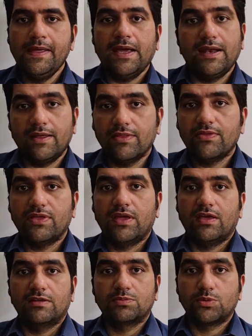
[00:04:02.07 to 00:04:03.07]
Another
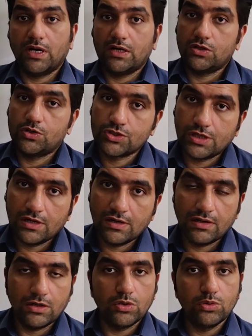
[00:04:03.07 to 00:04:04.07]
thing is protect your
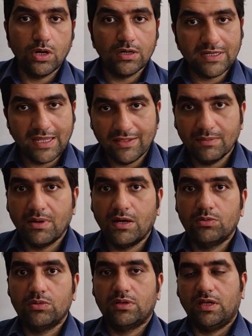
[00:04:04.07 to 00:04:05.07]
children. Do not take them
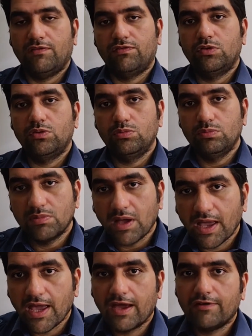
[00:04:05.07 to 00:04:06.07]
out. If you
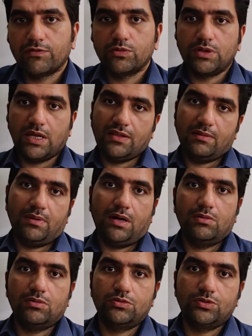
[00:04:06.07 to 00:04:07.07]
have to take them
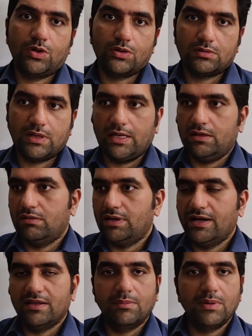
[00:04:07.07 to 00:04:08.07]
out, do not
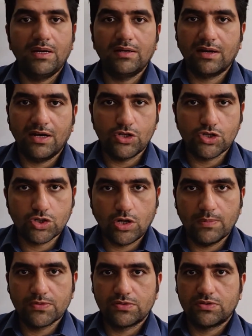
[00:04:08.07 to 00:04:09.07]
let them enter any
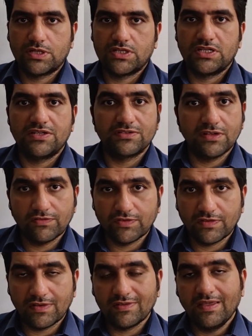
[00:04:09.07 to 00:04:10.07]
shops or touch any
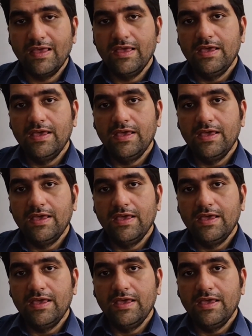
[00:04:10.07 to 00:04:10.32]
surfaces.